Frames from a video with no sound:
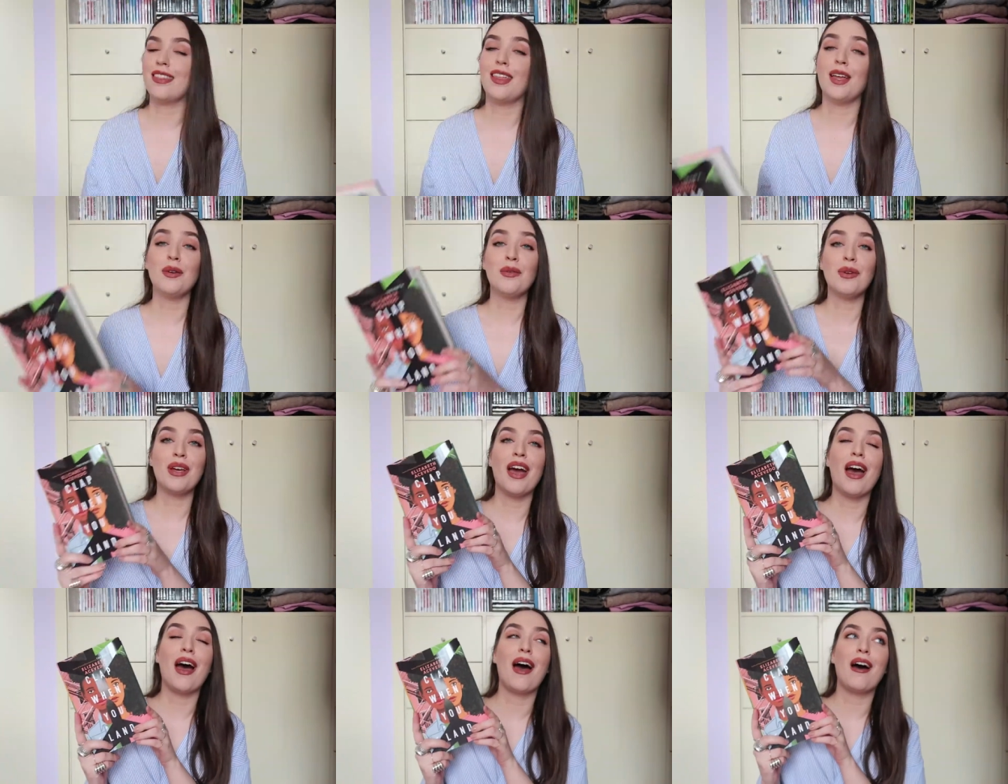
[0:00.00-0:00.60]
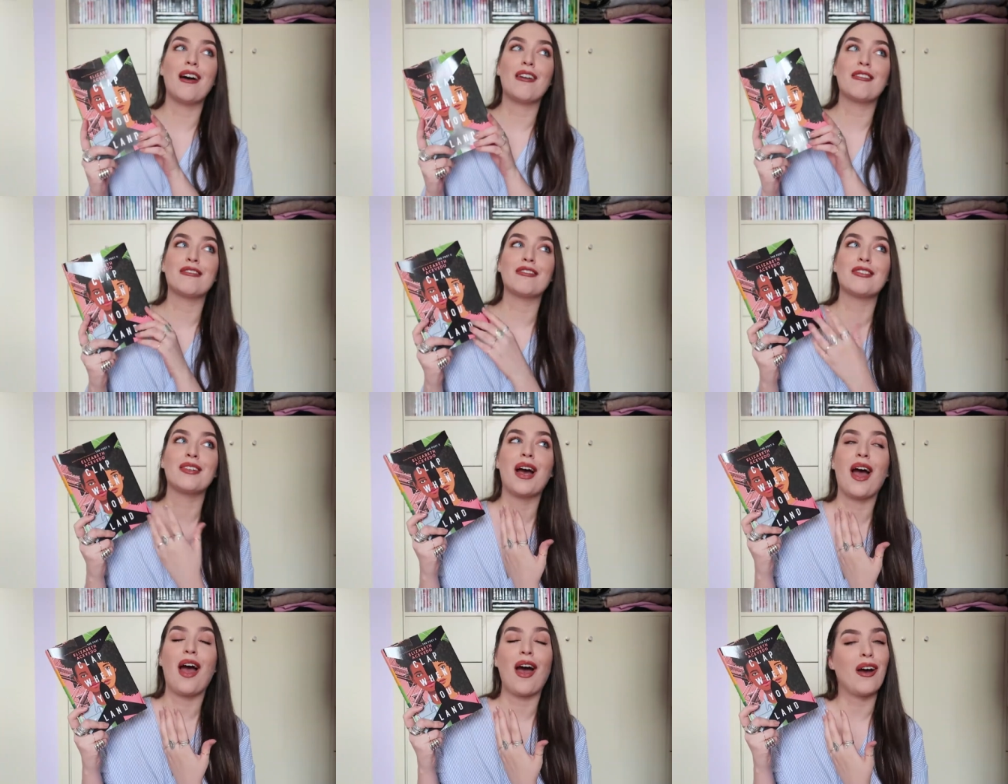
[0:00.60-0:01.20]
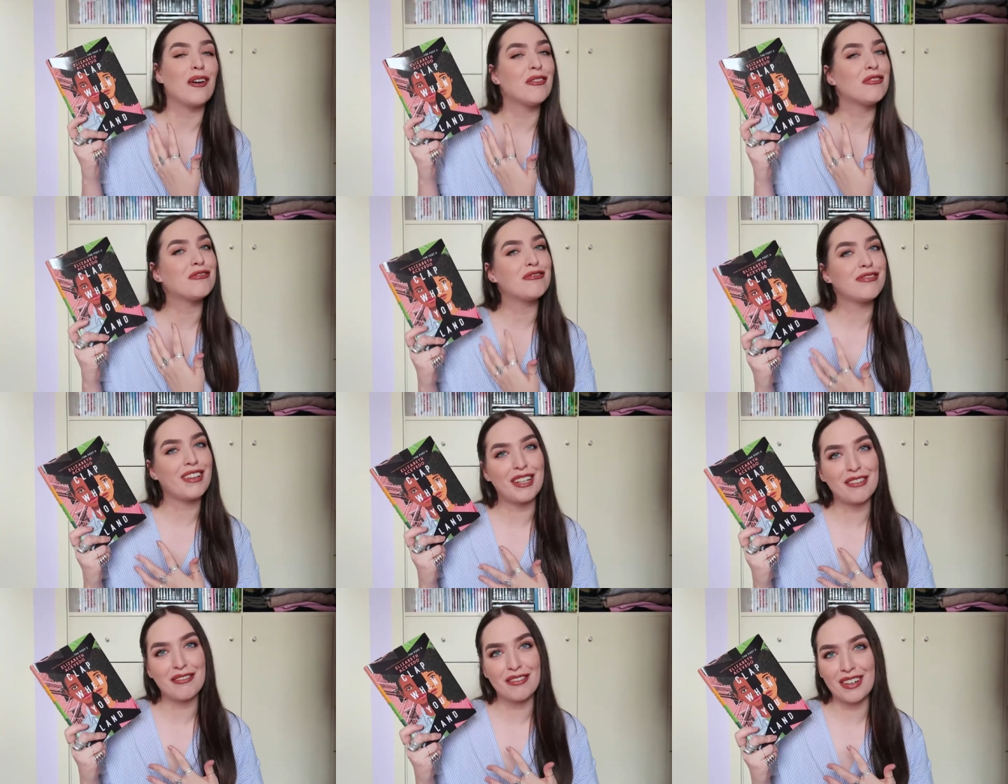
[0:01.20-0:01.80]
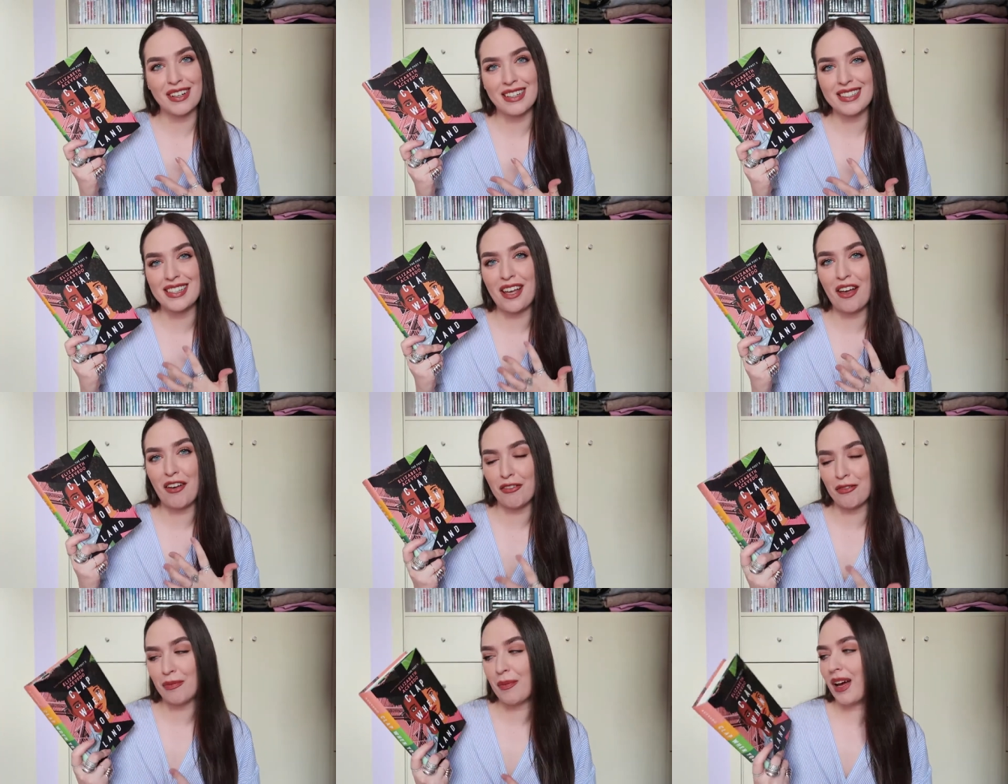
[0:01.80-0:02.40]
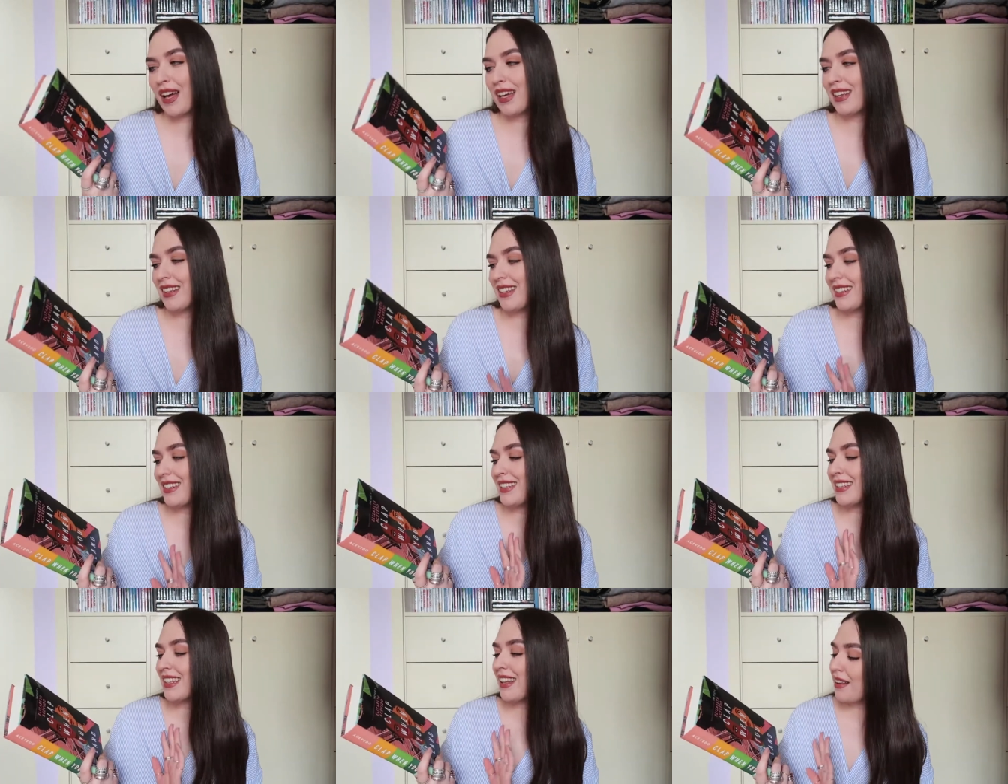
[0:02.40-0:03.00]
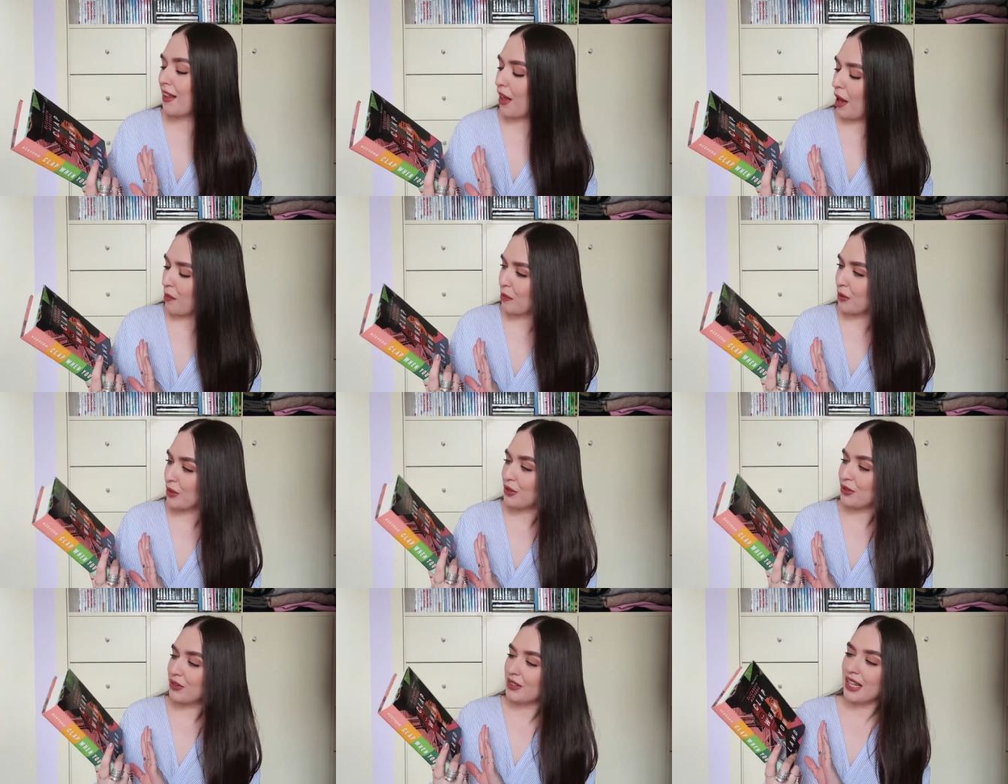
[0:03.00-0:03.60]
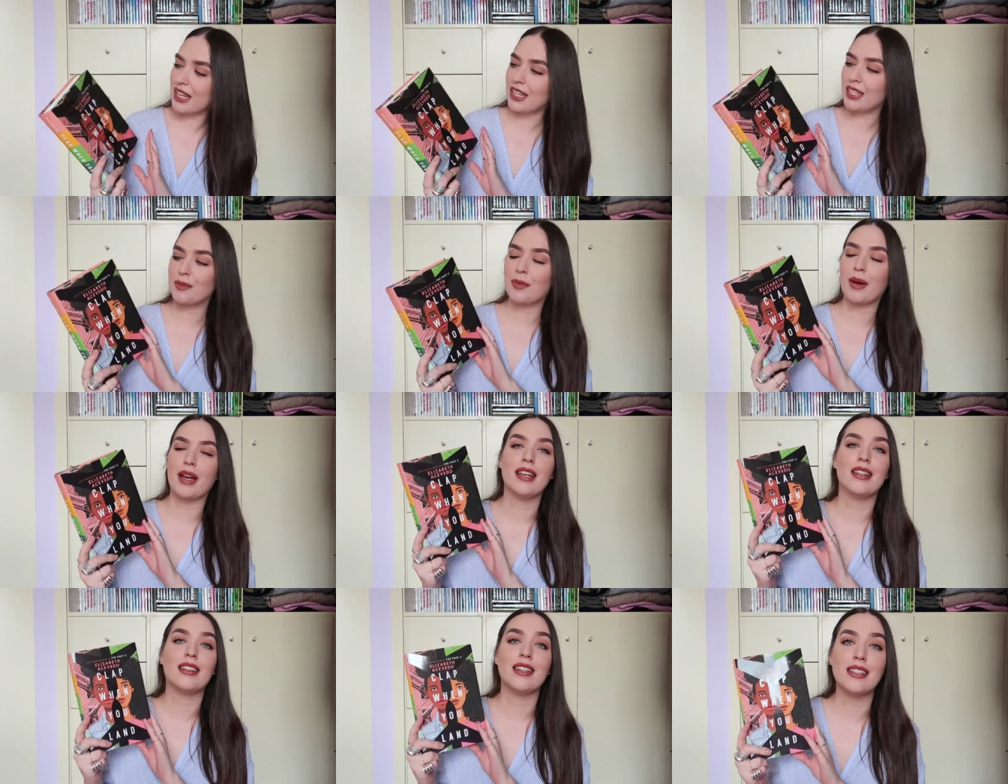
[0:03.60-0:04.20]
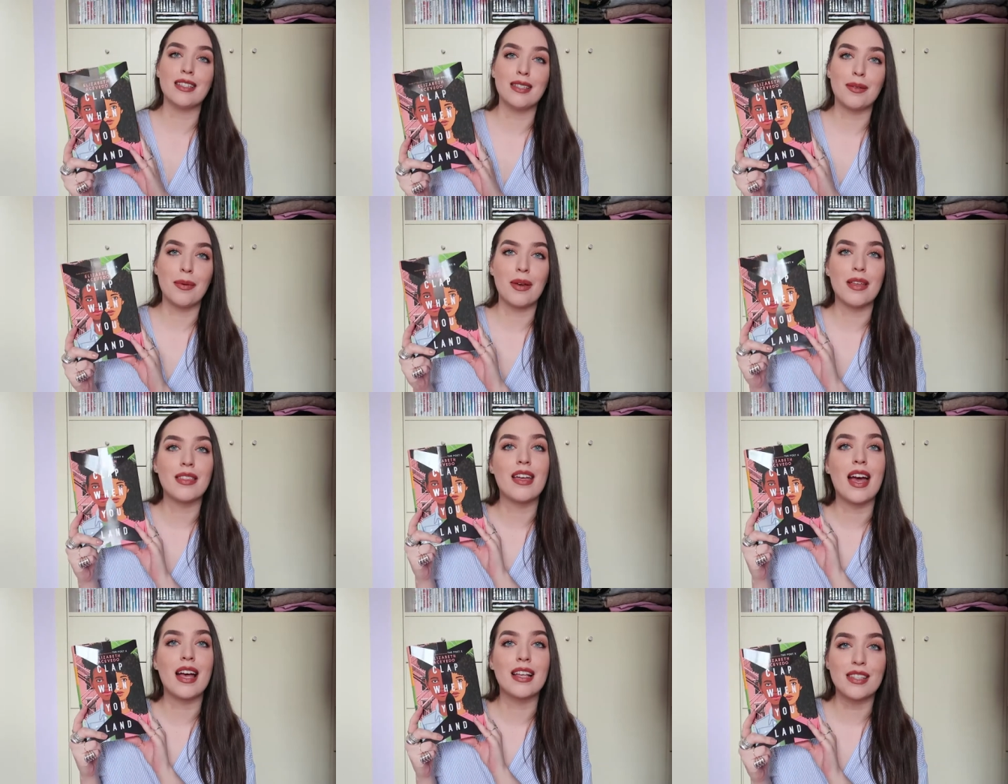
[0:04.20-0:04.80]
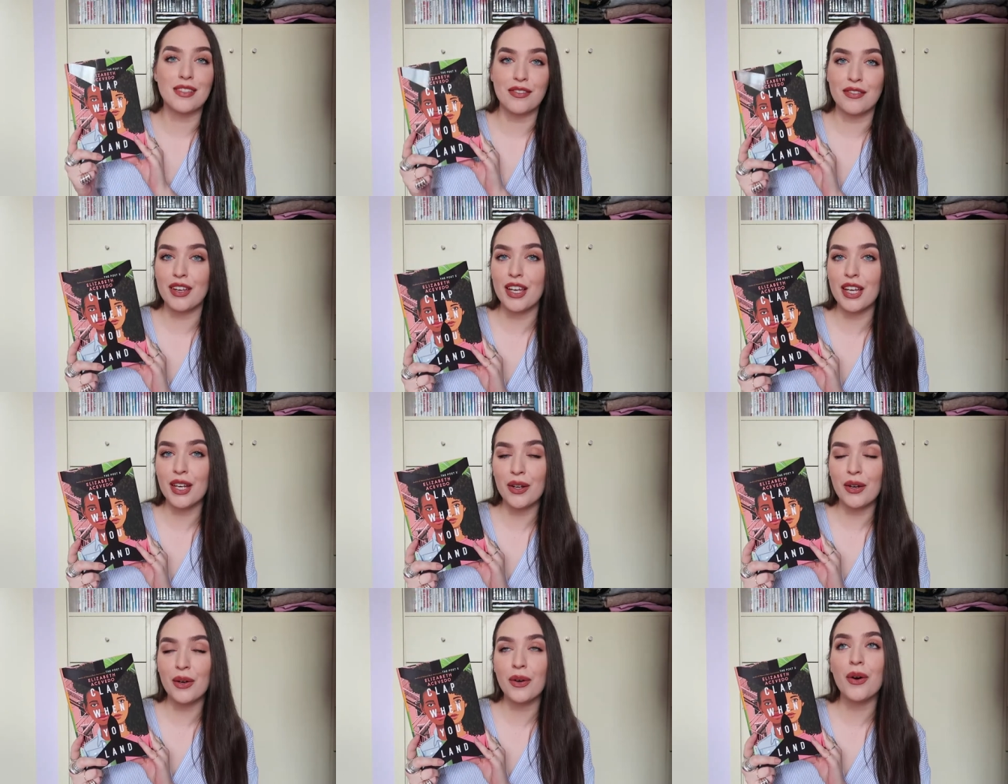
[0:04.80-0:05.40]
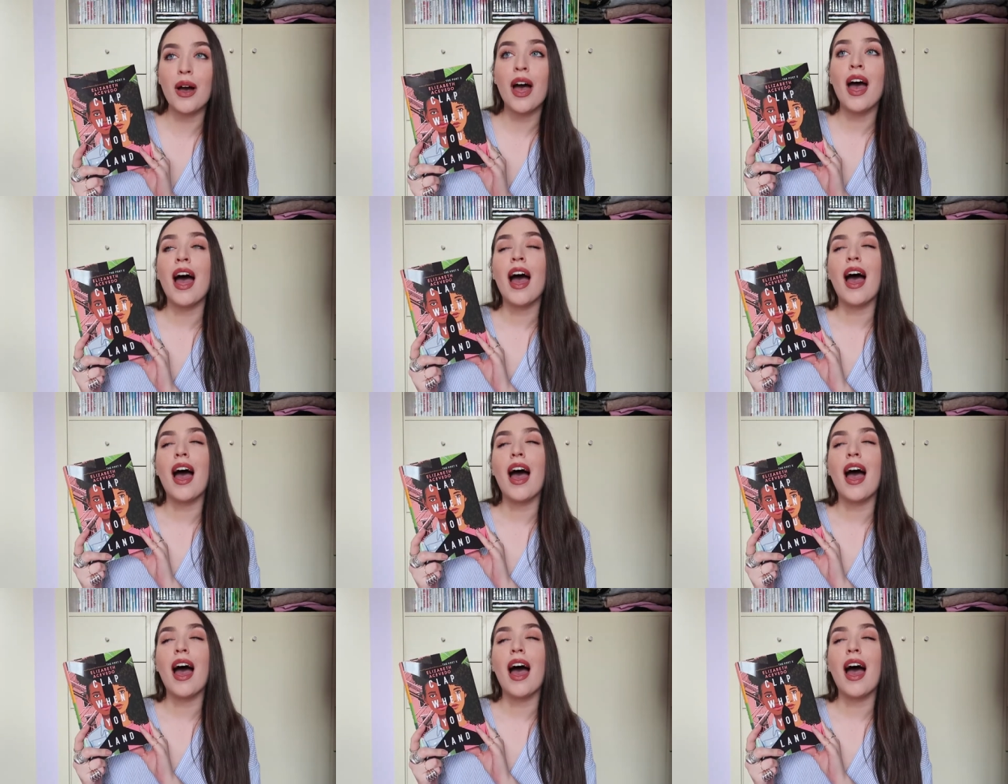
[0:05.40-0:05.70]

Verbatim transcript: Then we have a favorite of mine. This is Clap When You Land by Elizabeth Acevedo.